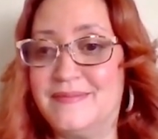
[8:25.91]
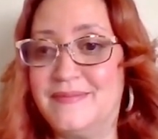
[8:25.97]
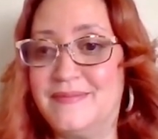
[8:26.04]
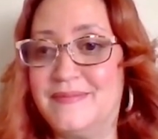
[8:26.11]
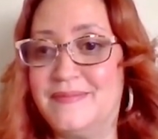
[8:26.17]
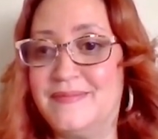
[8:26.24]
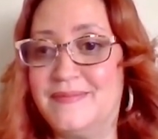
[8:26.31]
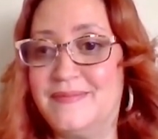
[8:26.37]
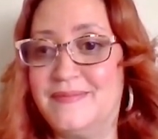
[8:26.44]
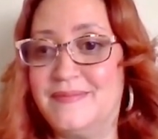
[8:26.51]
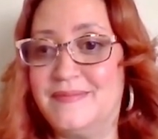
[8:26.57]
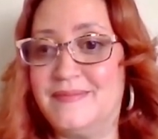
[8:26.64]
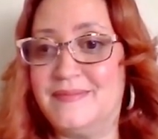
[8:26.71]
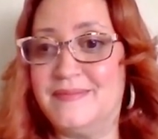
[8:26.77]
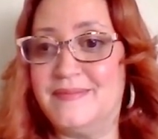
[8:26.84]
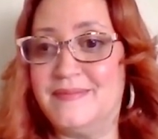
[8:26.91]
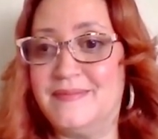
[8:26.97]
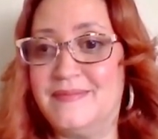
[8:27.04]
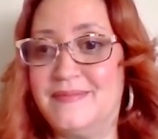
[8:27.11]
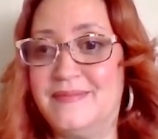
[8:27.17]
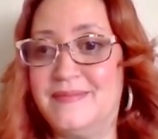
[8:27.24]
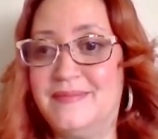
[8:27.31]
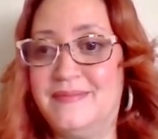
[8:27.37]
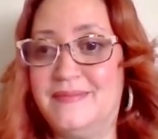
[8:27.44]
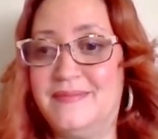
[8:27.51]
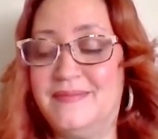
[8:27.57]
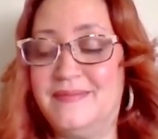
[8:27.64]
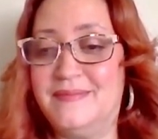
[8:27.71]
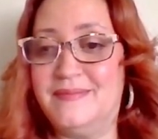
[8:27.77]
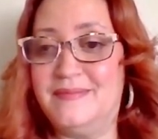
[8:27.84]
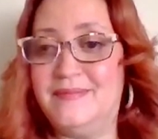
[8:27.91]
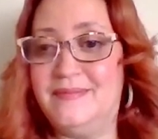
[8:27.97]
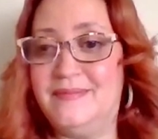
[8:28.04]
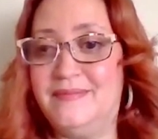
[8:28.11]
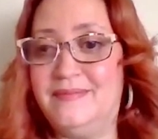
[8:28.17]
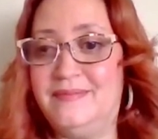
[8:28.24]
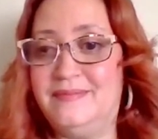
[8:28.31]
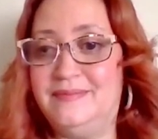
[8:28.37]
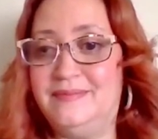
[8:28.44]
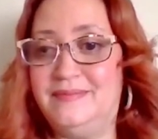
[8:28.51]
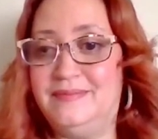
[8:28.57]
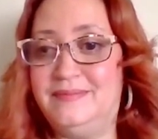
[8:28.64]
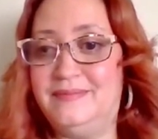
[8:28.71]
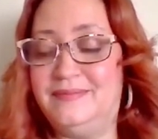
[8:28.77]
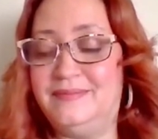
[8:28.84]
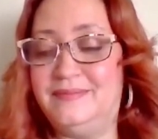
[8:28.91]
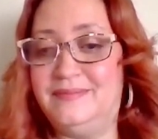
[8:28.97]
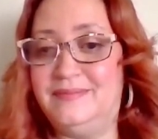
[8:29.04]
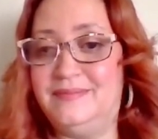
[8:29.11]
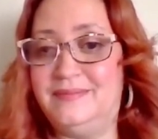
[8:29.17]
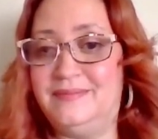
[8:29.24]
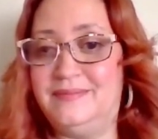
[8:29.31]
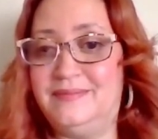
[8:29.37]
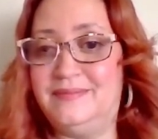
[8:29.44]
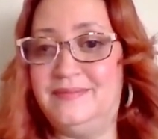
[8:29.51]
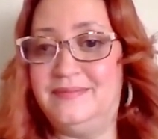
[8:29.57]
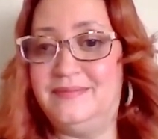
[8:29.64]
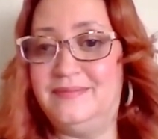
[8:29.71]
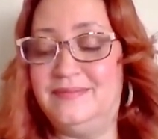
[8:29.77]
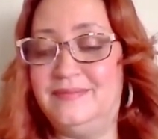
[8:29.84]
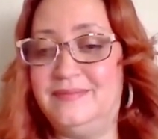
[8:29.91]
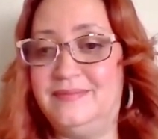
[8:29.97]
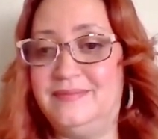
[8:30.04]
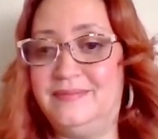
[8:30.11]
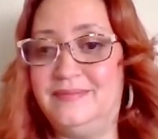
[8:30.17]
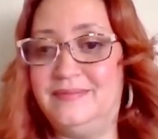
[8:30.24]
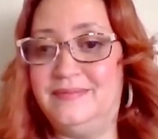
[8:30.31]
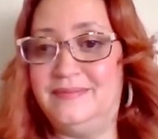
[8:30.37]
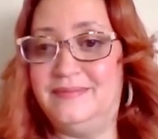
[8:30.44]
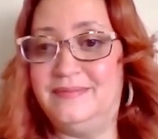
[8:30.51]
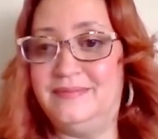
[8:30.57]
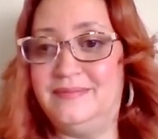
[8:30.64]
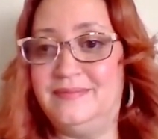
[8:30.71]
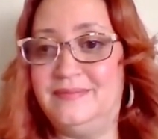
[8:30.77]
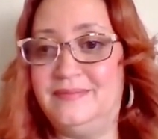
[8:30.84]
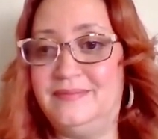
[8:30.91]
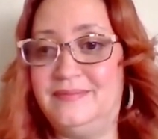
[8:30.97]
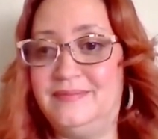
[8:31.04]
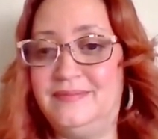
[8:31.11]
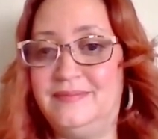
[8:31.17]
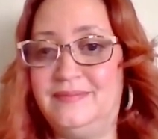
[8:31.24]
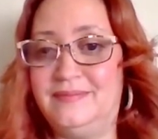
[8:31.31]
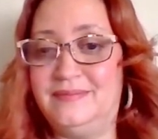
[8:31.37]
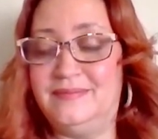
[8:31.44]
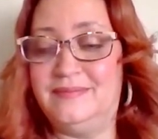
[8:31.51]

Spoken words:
The person shown says nothing.